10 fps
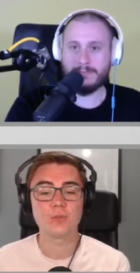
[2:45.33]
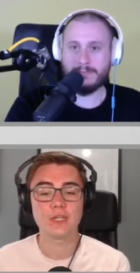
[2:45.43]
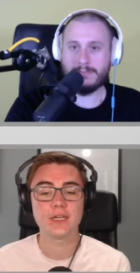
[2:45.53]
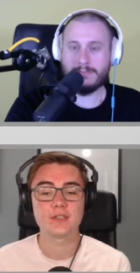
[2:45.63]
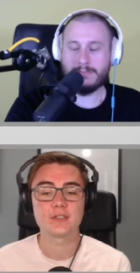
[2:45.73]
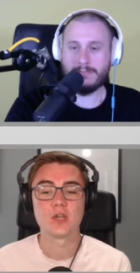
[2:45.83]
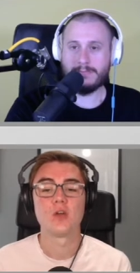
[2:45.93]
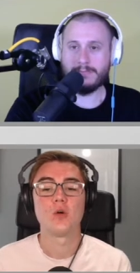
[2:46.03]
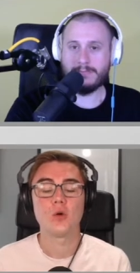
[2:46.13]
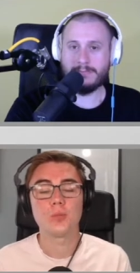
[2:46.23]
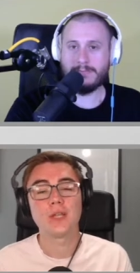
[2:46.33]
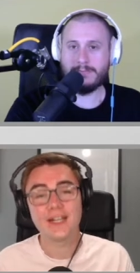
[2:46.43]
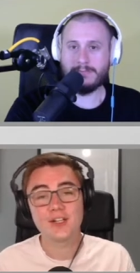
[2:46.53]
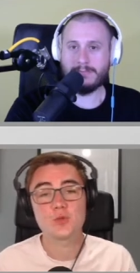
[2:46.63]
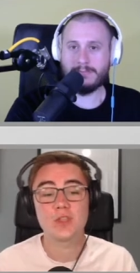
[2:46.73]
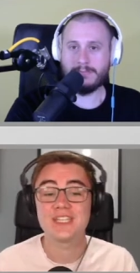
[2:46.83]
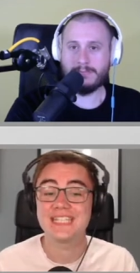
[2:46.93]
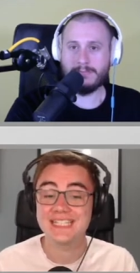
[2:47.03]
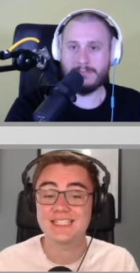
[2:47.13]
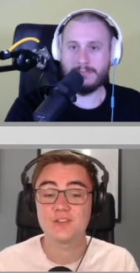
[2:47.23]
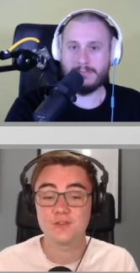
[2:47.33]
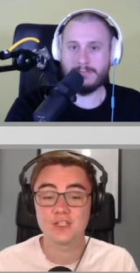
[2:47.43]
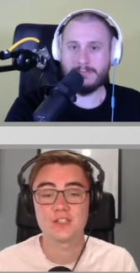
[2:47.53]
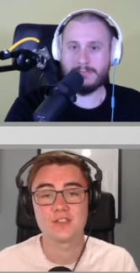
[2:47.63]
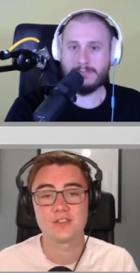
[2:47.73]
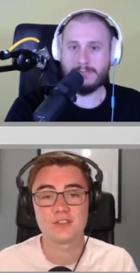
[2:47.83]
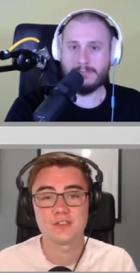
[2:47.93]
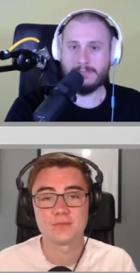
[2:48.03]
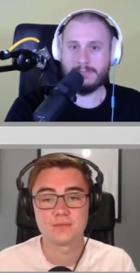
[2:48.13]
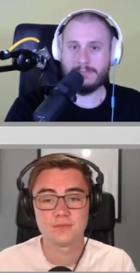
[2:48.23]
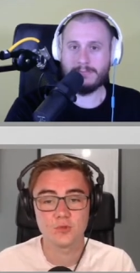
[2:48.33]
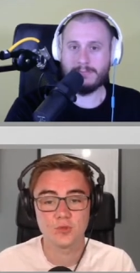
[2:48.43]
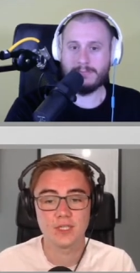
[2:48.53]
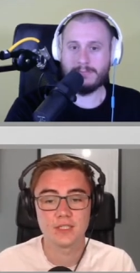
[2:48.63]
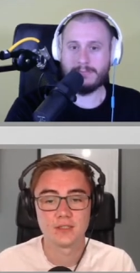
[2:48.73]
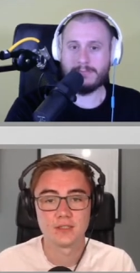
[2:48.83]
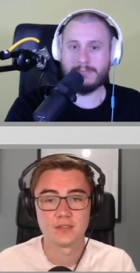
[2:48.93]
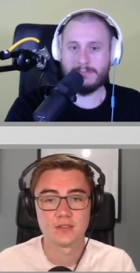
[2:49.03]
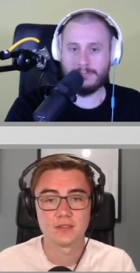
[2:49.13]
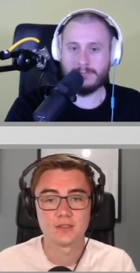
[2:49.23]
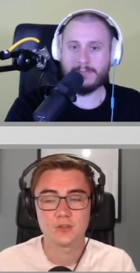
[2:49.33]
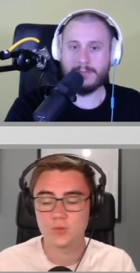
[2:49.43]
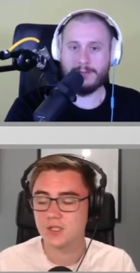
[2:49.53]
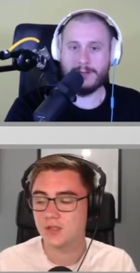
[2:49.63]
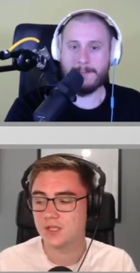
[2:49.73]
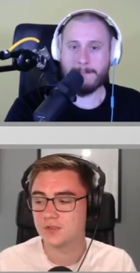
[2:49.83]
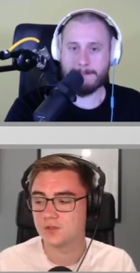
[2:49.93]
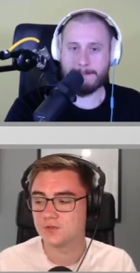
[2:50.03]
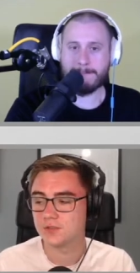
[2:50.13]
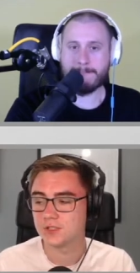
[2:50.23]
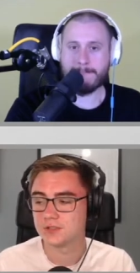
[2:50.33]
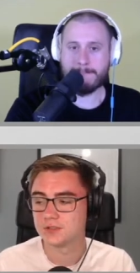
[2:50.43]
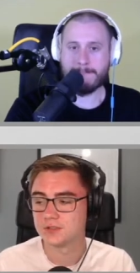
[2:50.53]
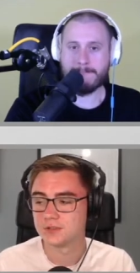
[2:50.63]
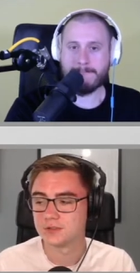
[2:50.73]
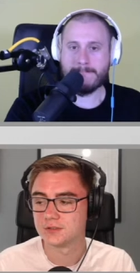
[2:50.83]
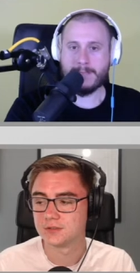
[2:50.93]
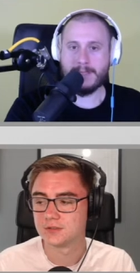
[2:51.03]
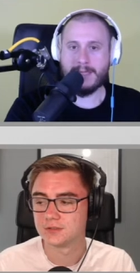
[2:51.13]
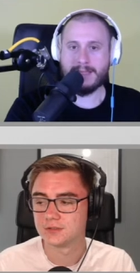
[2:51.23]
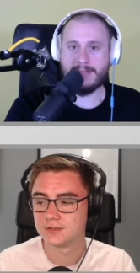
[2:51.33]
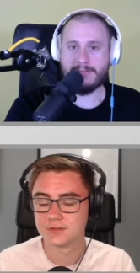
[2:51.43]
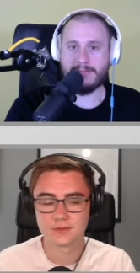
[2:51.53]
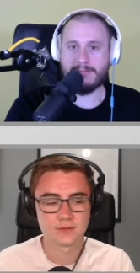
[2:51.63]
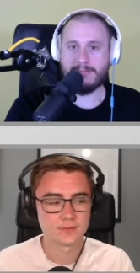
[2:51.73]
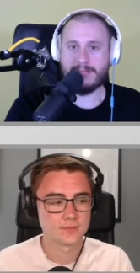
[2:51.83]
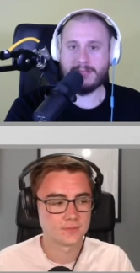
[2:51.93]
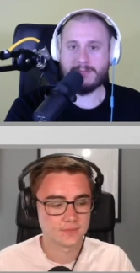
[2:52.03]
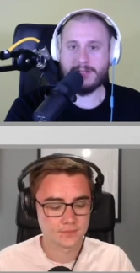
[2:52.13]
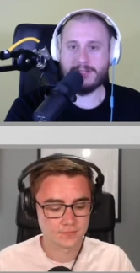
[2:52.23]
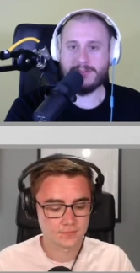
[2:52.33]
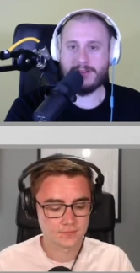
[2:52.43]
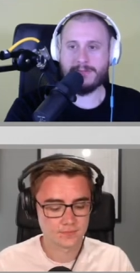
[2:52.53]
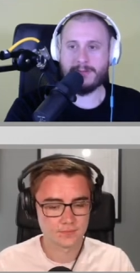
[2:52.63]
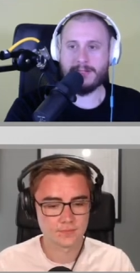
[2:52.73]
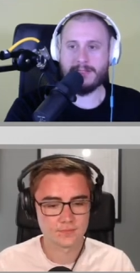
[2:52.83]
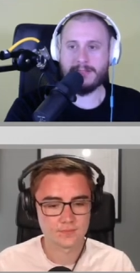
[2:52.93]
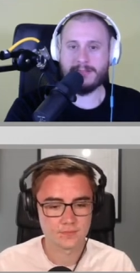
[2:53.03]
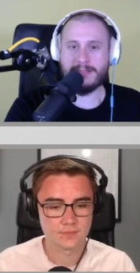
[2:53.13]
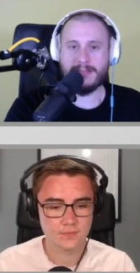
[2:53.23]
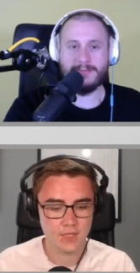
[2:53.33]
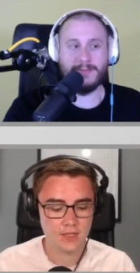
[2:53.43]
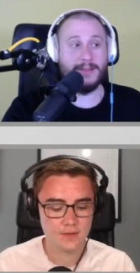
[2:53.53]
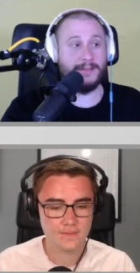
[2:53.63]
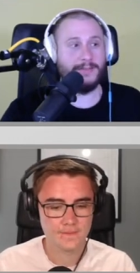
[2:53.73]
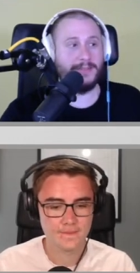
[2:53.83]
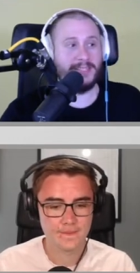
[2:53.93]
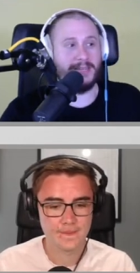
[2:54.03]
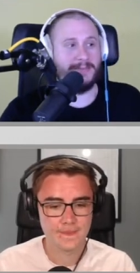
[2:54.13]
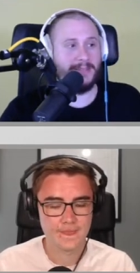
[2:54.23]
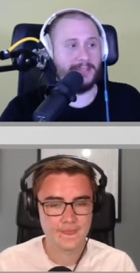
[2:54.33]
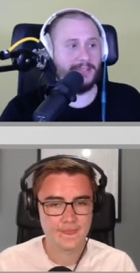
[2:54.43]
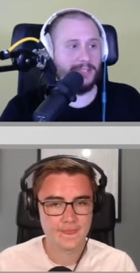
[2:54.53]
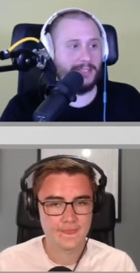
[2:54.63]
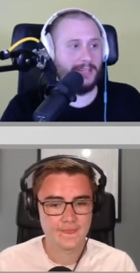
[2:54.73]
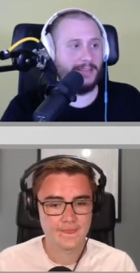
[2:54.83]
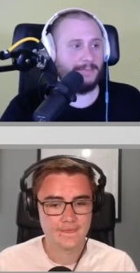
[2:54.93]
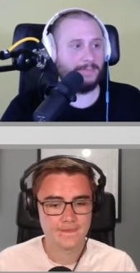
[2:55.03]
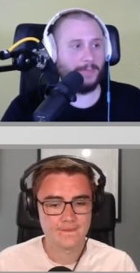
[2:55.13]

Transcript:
Speaker 1: players or players with decent fixtures. All right. So what do you think right. so far?
Speaker 2: Yeah, sounds sounds pretty straightforward. Yeah. For, for team fixtures, yeah.